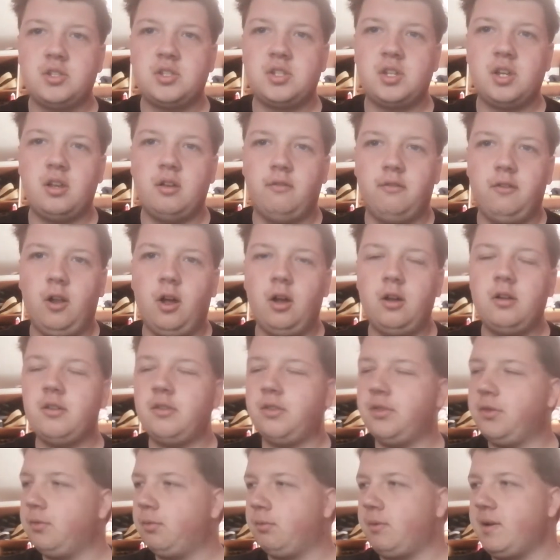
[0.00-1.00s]
to vlog
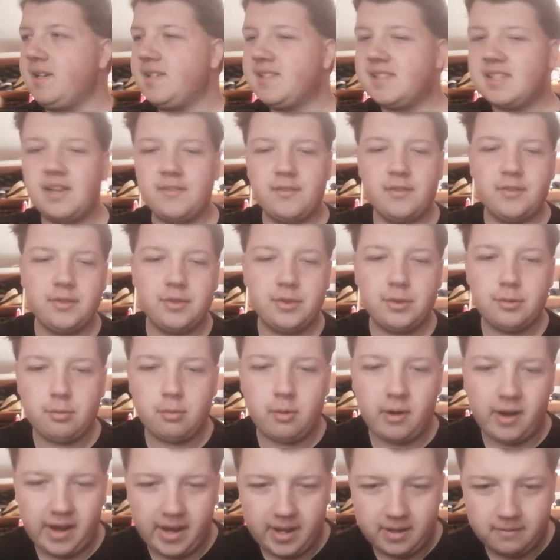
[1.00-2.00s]

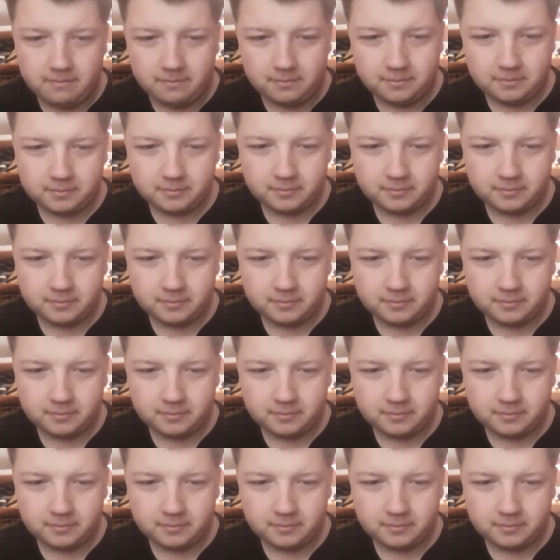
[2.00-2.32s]
373.